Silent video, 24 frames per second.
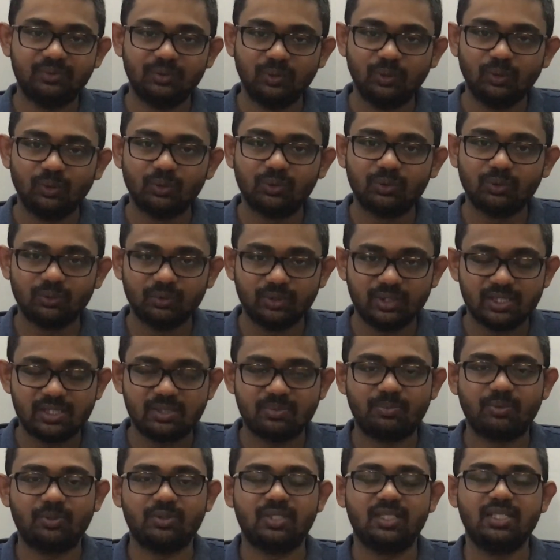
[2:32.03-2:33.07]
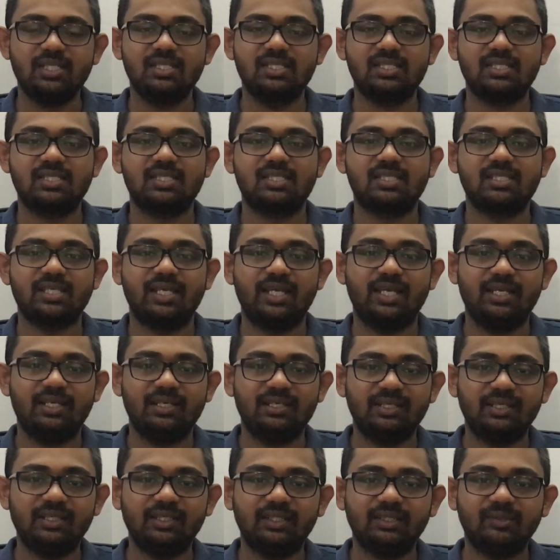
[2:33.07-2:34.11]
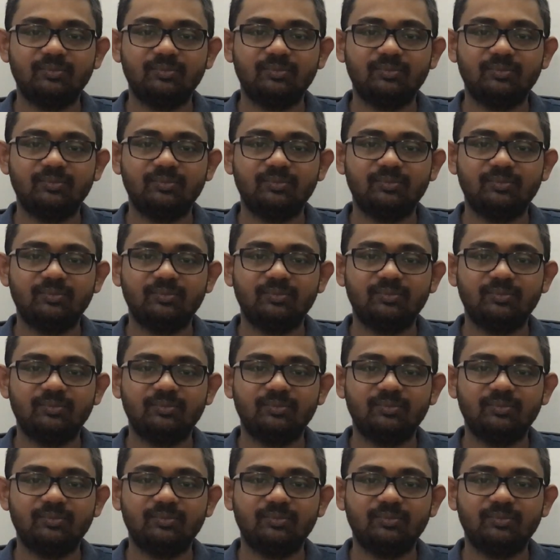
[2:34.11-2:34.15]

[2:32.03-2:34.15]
go through this process and